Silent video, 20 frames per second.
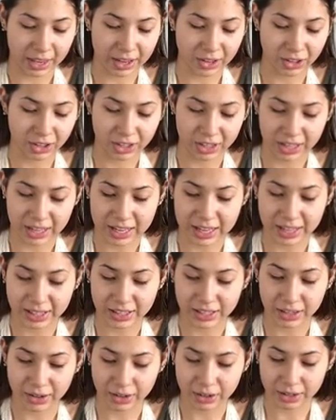It's
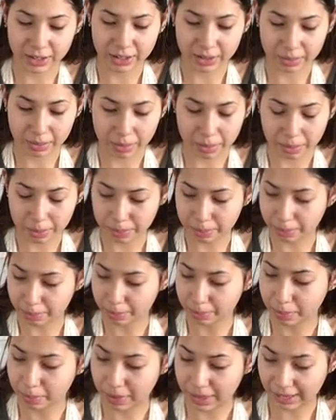easier to
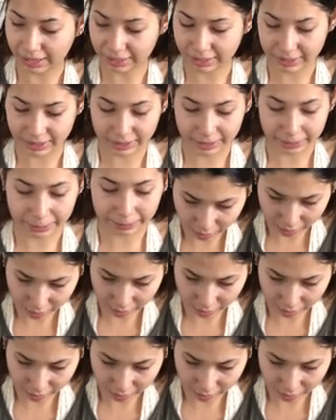mix,